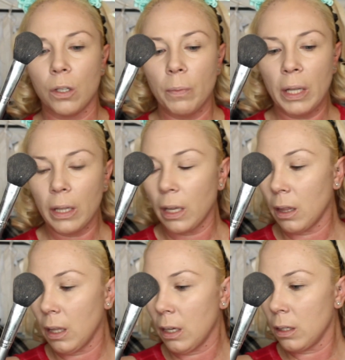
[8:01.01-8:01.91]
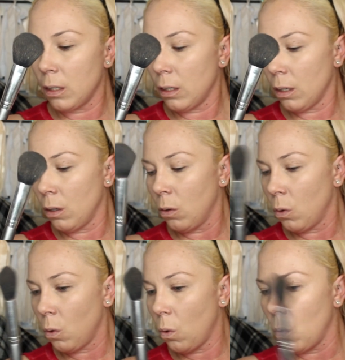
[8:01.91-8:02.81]
something like this
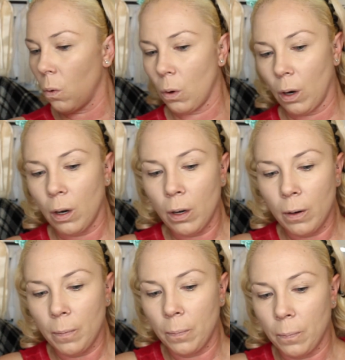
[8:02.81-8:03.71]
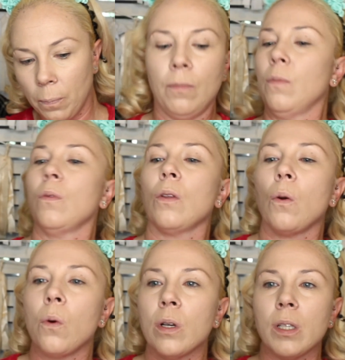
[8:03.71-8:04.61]
or
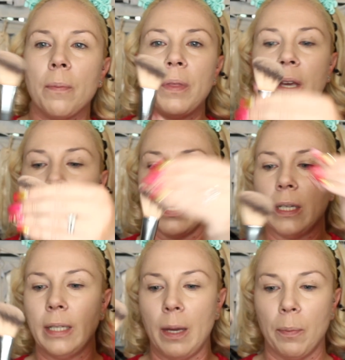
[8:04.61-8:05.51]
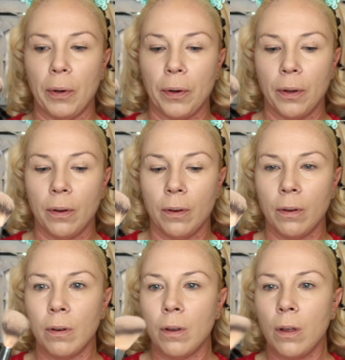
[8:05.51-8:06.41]
something tapered.
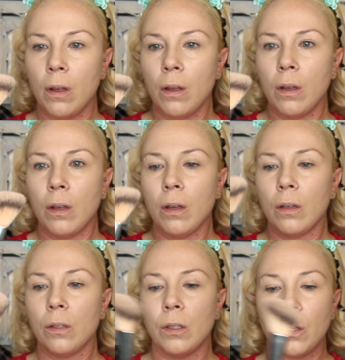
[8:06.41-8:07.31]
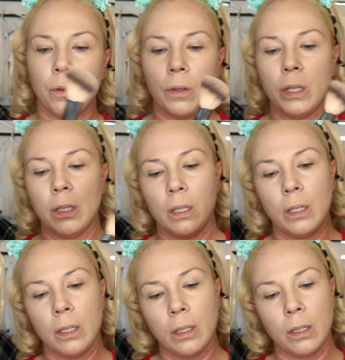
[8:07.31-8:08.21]
So this
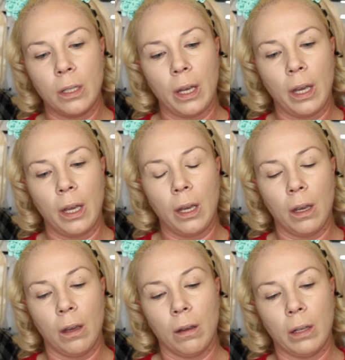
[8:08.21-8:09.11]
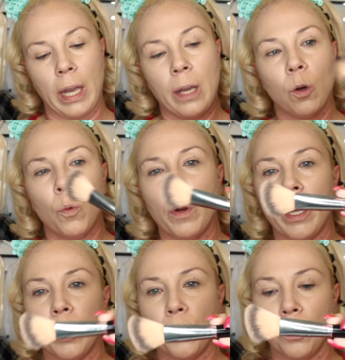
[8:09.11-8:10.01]
is a angle
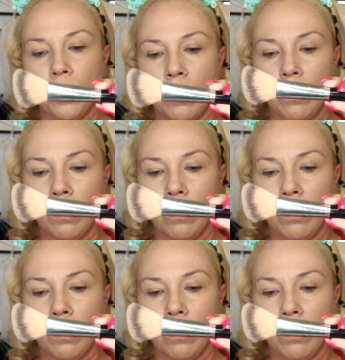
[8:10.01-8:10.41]
brush,